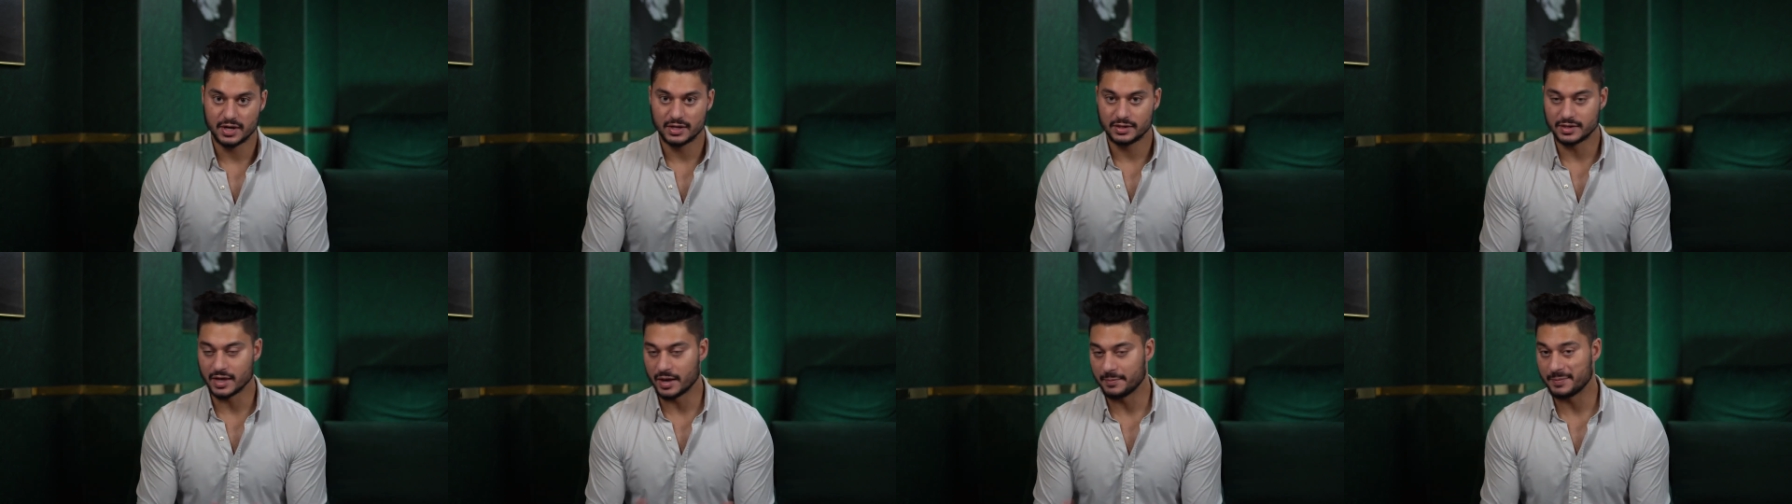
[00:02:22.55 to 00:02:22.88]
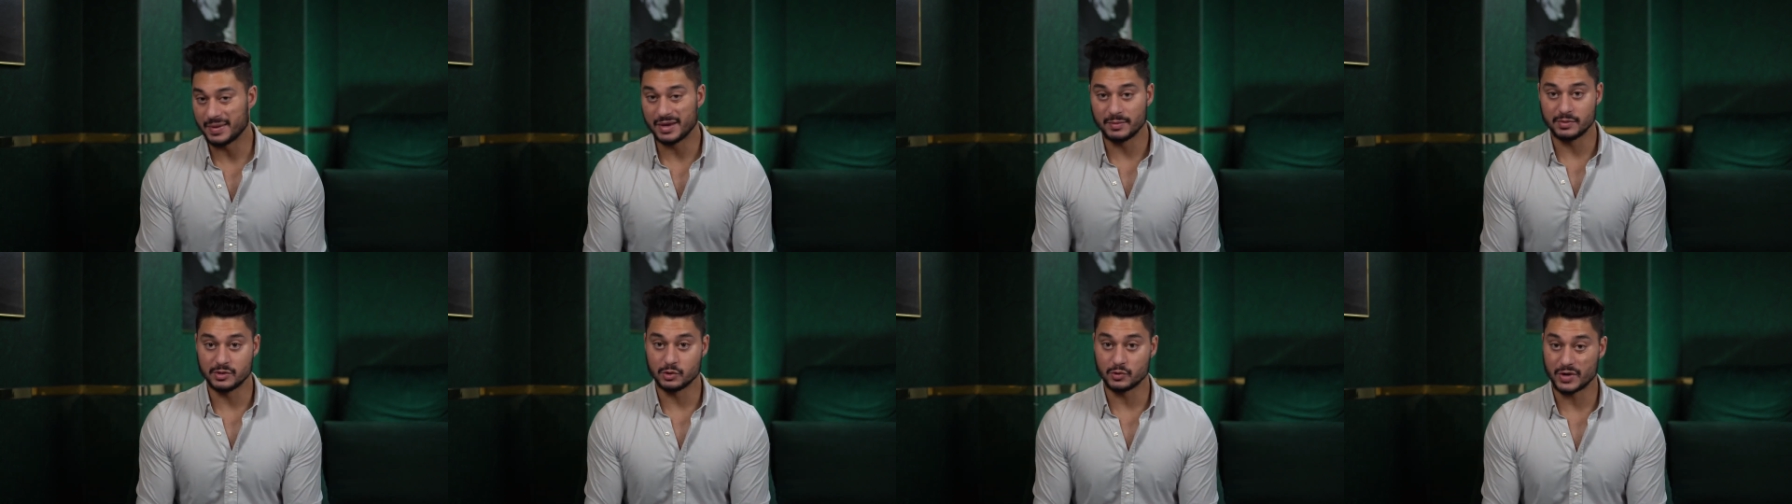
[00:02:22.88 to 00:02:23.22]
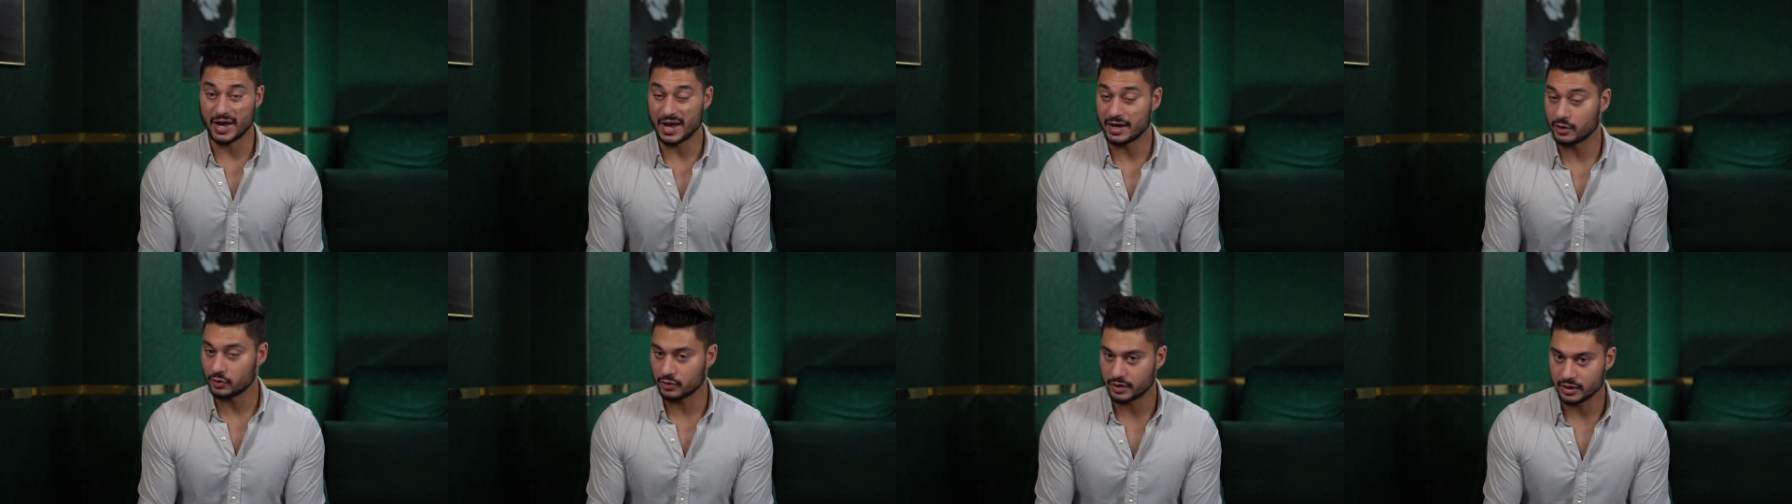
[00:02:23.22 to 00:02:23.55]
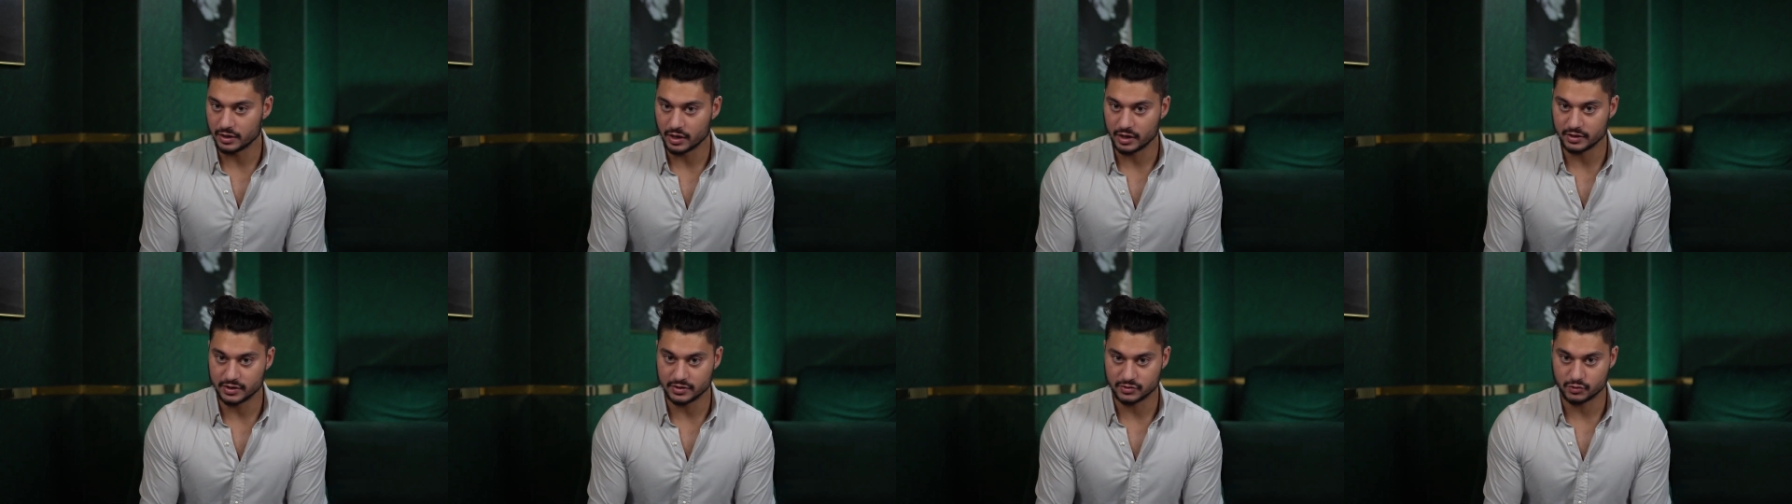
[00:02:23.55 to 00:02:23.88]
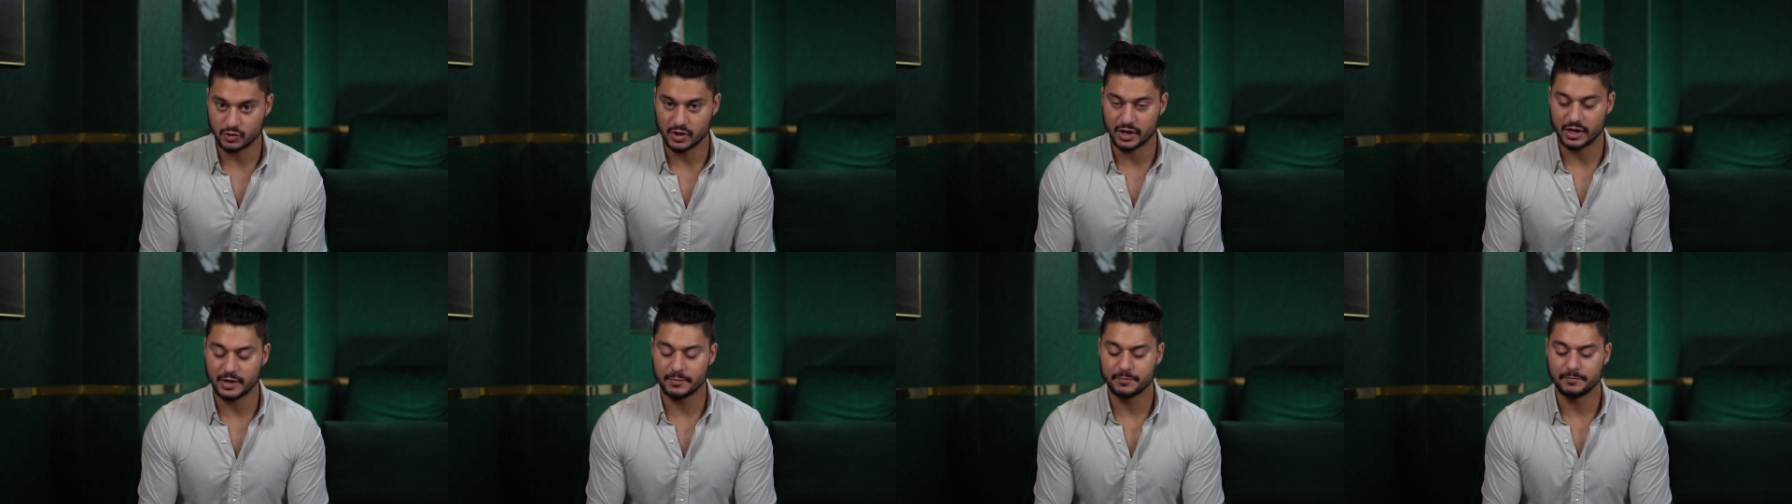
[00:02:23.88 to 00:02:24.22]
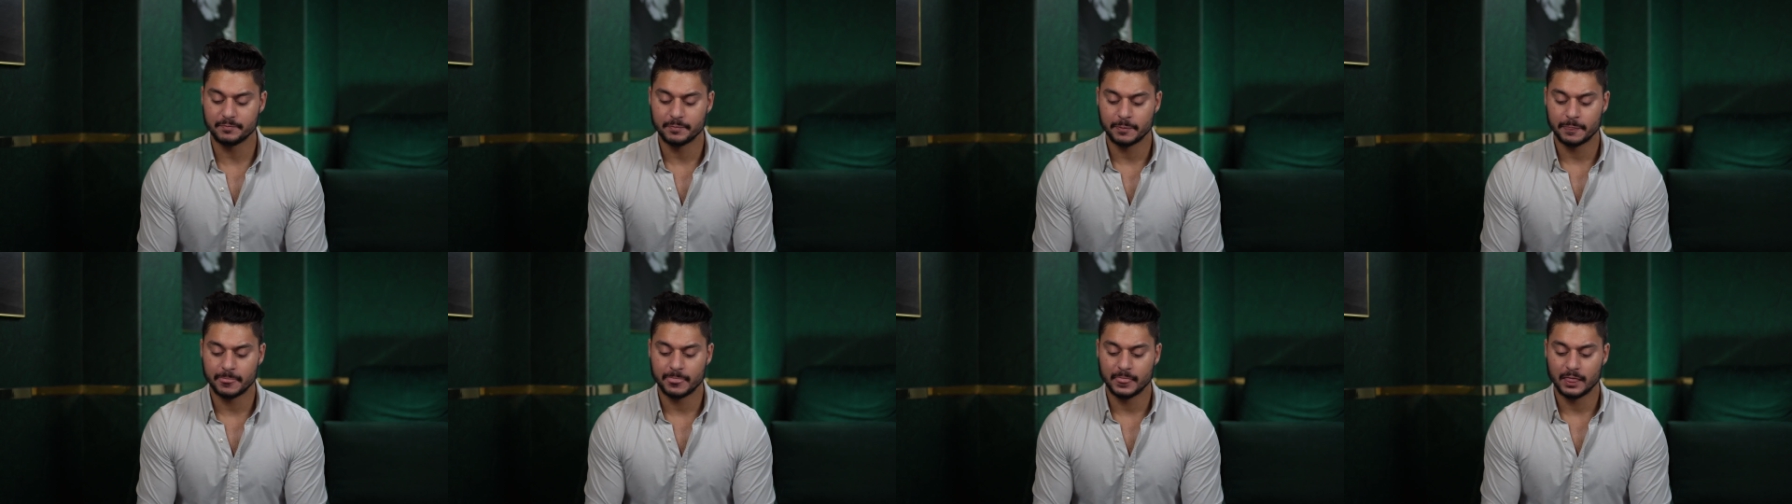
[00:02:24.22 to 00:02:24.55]
that maybe you can or cannot describe
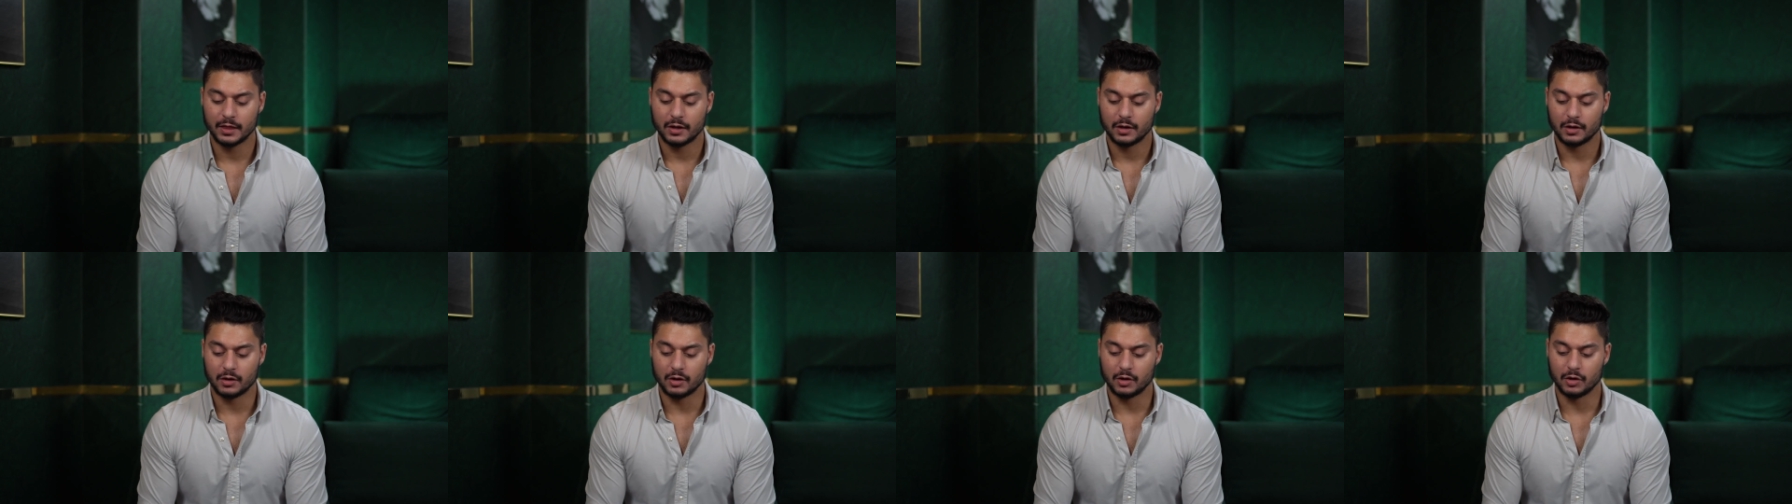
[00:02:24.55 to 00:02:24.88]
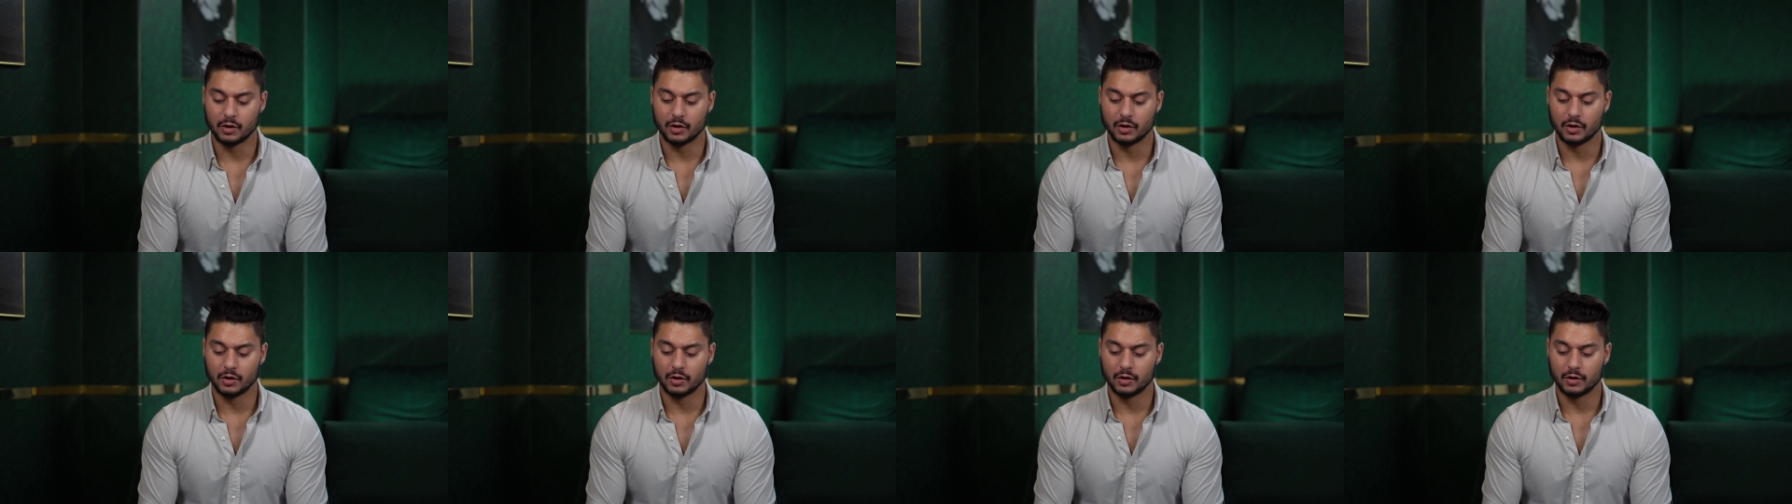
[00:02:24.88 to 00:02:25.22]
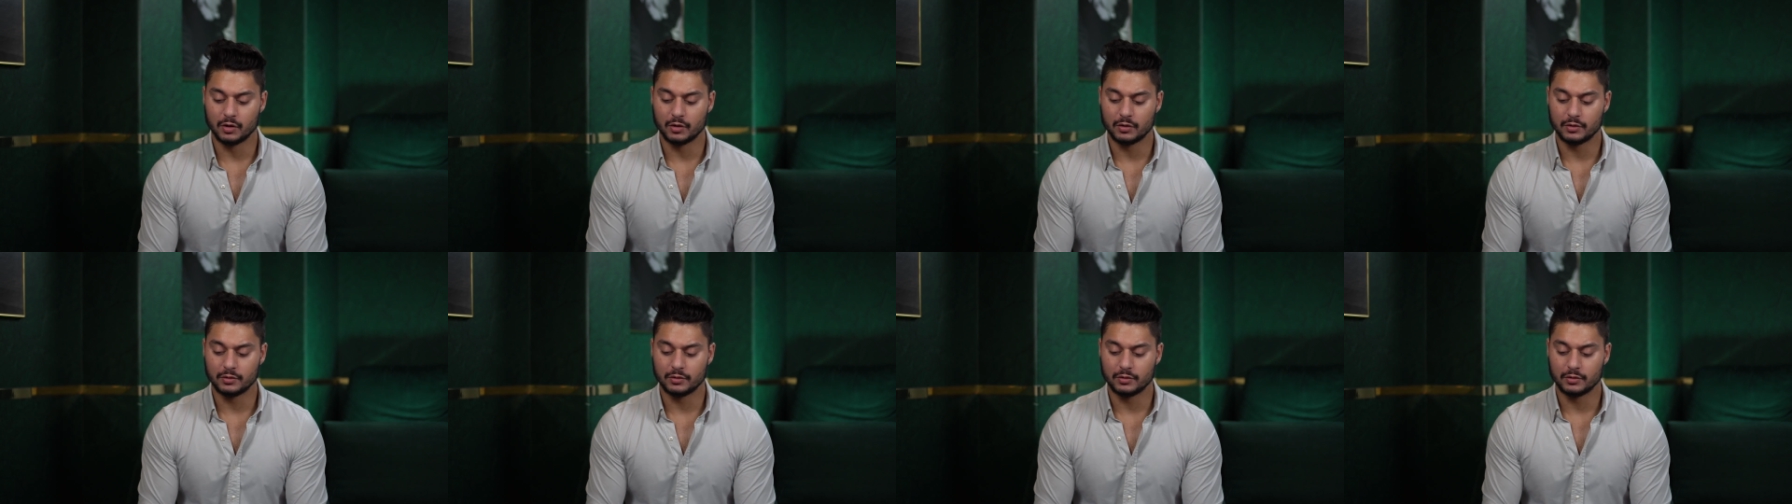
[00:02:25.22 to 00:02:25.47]
are